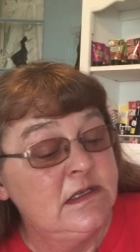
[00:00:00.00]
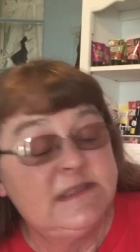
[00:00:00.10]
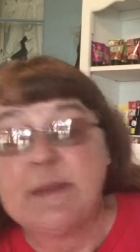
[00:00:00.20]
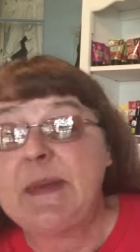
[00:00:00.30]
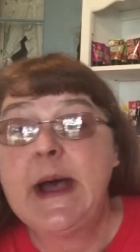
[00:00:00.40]
is
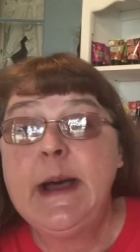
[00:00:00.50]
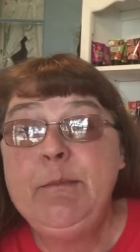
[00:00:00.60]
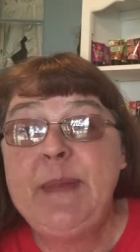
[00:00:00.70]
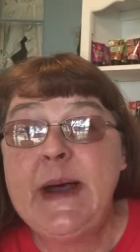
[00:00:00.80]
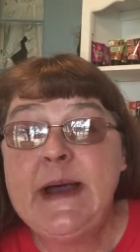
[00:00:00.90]
the
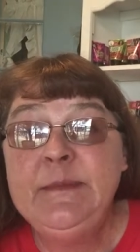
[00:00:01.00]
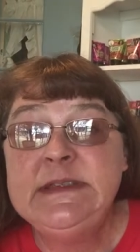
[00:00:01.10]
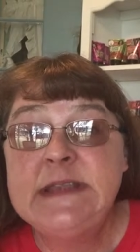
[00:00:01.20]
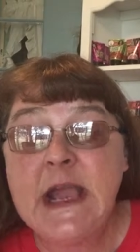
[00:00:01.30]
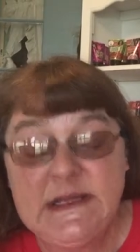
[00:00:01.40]
Pom Pom
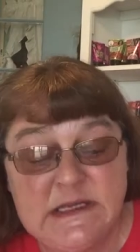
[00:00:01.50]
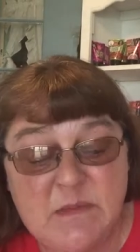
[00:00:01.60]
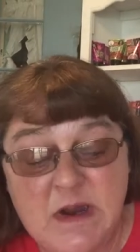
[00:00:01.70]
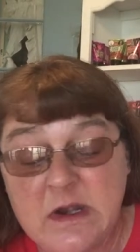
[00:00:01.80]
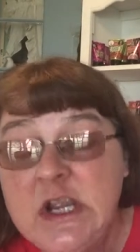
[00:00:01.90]
Snarky
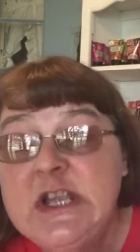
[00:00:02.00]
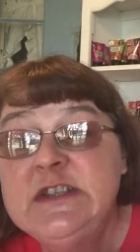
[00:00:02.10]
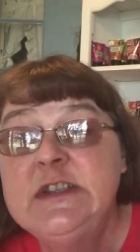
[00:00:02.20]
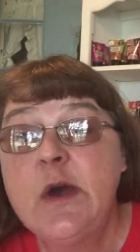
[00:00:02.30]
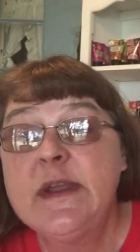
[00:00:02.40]
Bar.
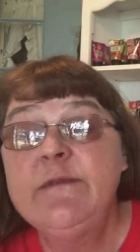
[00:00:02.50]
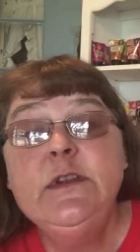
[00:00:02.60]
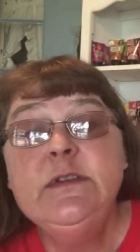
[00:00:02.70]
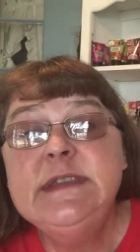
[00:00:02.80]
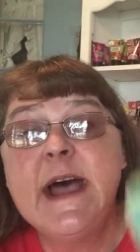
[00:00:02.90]
So if
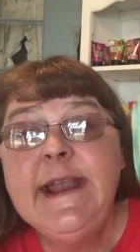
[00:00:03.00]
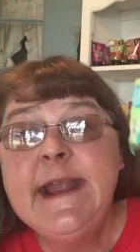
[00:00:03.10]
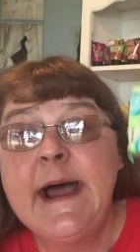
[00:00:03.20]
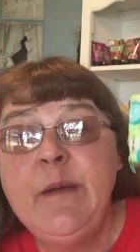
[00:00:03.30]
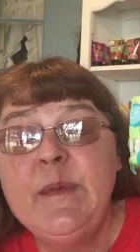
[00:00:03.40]
you
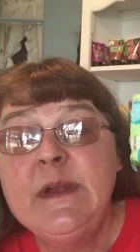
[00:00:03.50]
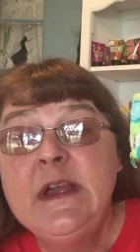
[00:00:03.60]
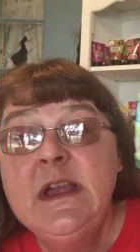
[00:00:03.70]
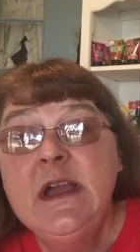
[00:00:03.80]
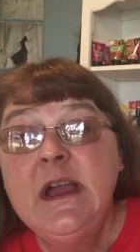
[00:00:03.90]
sign up,
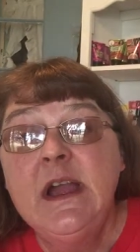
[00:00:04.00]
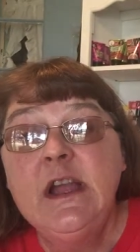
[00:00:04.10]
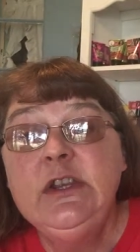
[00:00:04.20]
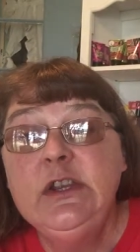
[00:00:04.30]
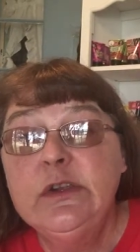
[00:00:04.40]

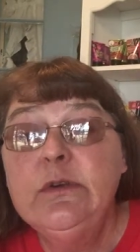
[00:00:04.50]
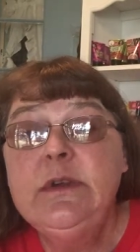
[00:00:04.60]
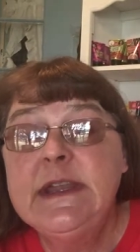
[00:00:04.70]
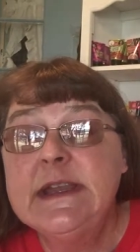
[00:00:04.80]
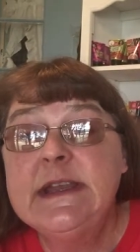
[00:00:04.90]

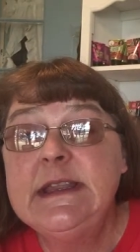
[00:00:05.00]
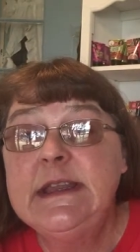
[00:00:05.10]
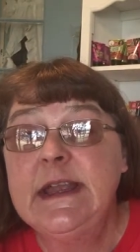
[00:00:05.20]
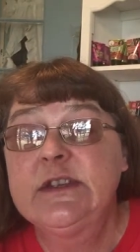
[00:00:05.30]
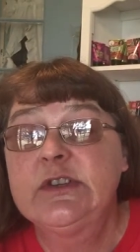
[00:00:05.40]
you get
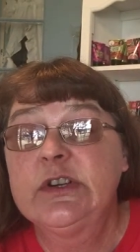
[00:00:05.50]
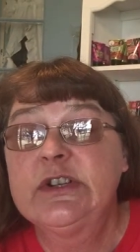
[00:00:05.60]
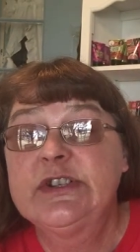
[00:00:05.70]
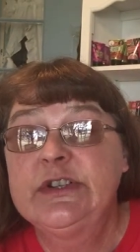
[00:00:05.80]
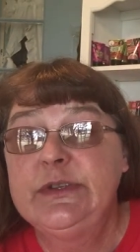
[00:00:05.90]
an extra
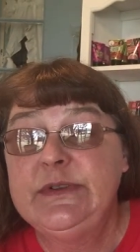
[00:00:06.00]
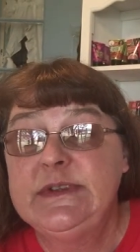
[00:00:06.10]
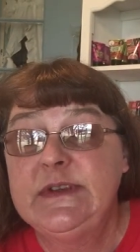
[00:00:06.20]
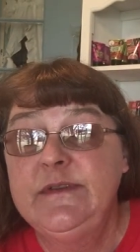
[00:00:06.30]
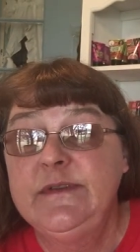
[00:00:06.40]

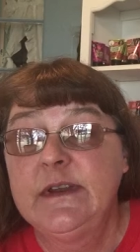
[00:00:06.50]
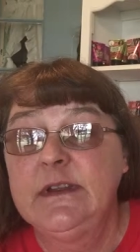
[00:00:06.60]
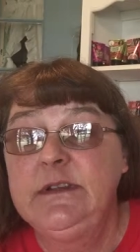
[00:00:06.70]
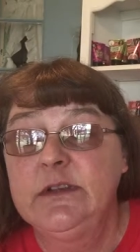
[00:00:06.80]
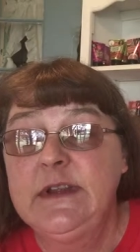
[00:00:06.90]
exclusive.
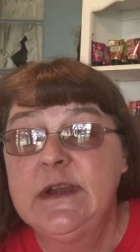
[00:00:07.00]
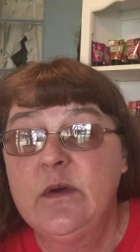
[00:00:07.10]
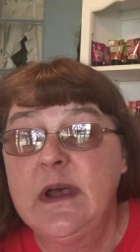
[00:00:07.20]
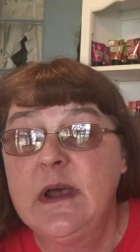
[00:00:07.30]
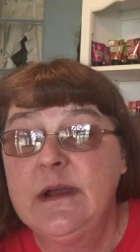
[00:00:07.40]
You'll get
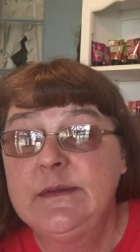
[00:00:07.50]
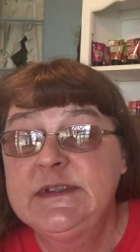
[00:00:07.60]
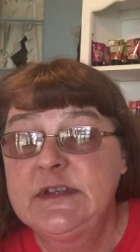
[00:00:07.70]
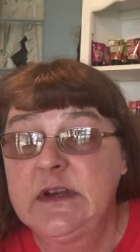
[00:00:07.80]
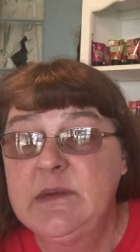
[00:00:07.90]
a uh,
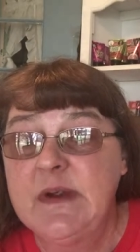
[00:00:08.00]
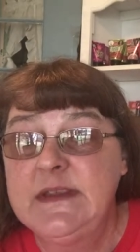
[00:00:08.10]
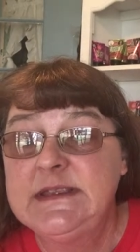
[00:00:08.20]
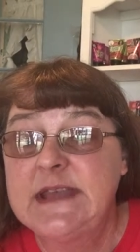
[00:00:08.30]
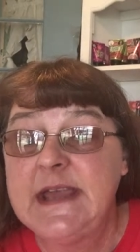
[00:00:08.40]
snarky bar
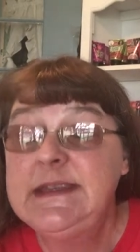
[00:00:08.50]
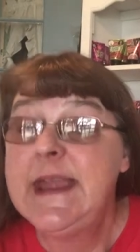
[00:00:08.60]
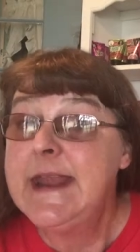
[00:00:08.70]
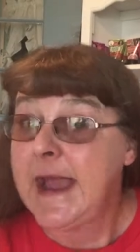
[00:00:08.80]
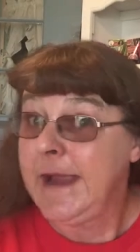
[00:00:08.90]
this size,
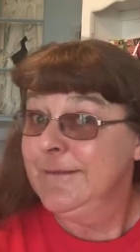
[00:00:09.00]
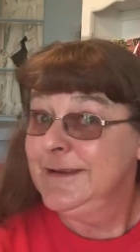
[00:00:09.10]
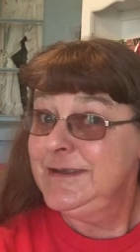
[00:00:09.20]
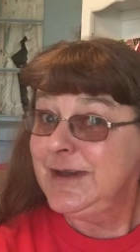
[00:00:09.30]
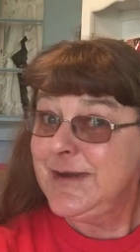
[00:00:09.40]
and I
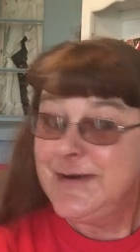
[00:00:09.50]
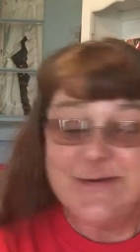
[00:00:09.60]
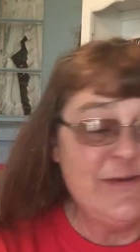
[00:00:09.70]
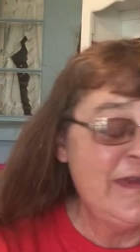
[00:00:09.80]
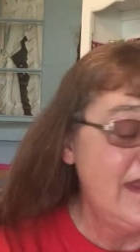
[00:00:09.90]
will
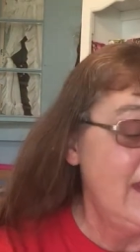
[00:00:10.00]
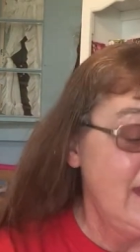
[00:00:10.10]
too.